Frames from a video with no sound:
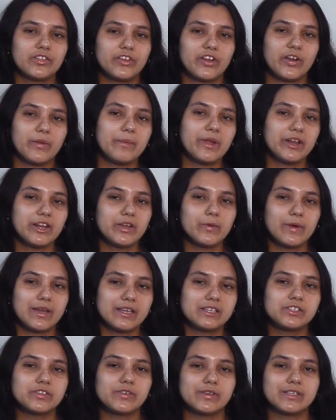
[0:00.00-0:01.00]
There are many
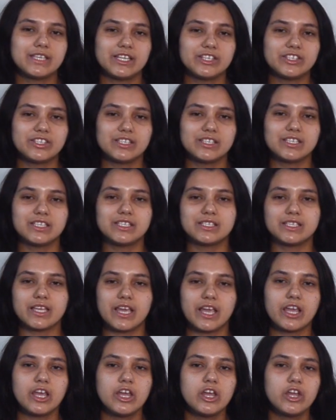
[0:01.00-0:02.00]
ways to essentially
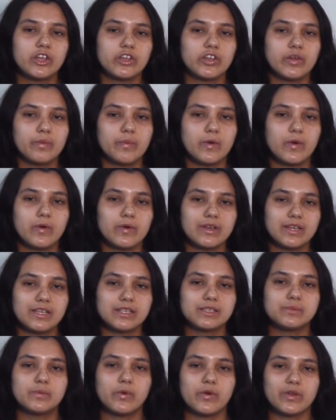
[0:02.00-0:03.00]
say your boat
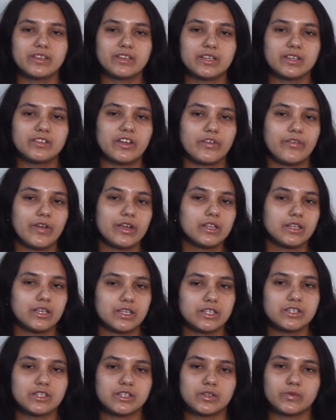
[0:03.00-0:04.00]
is pointing
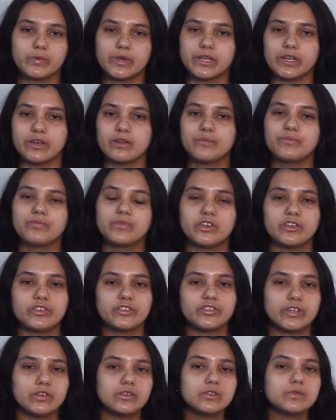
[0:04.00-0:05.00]
directly into the wind. Your
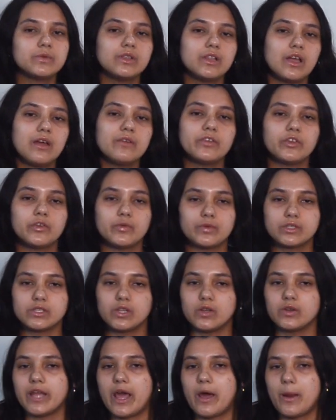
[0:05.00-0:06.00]
sails will luff and you will
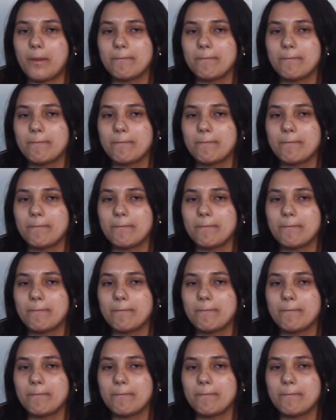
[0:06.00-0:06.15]
slow down.